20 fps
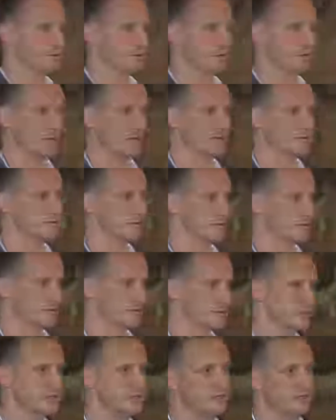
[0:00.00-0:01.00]
you can't turn on the
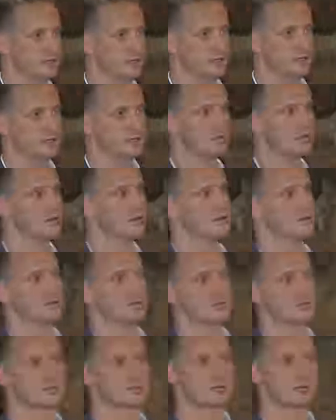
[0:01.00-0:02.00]
TV,
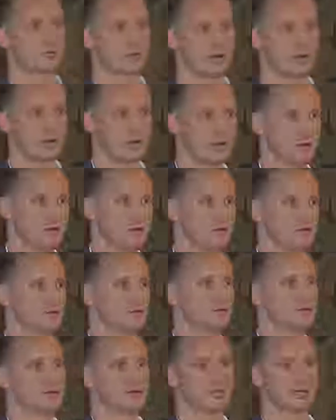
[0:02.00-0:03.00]
listen to the radio,
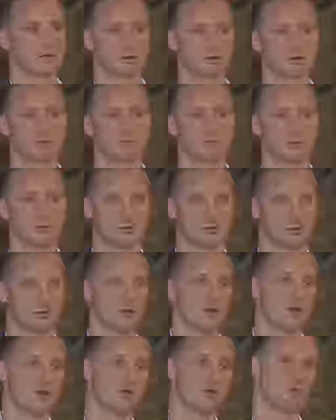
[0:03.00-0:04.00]
get on the computer
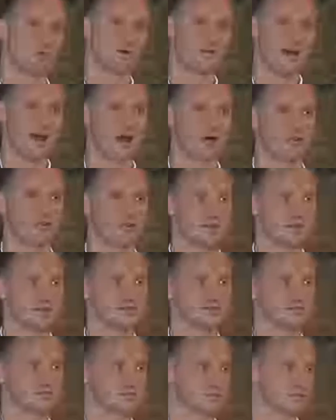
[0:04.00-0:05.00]
without
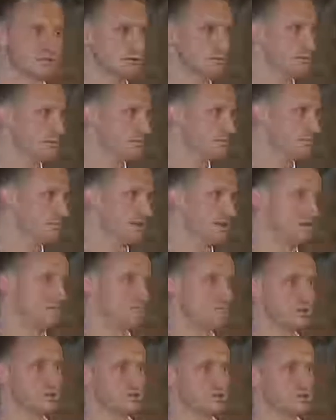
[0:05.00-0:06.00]
this
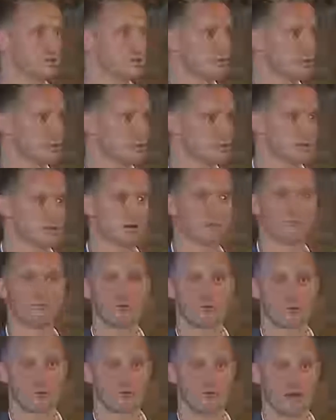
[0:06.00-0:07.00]
being mentioned in some
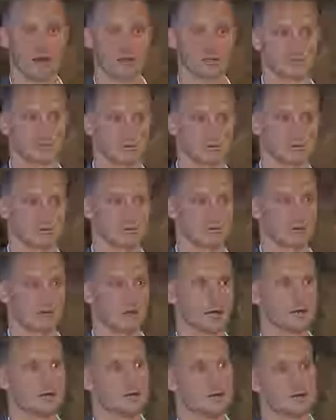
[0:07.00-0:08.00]
form or fashion,
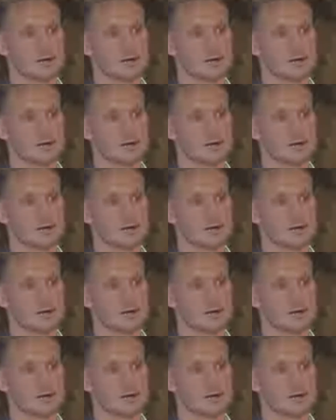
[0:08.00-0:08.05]
okay?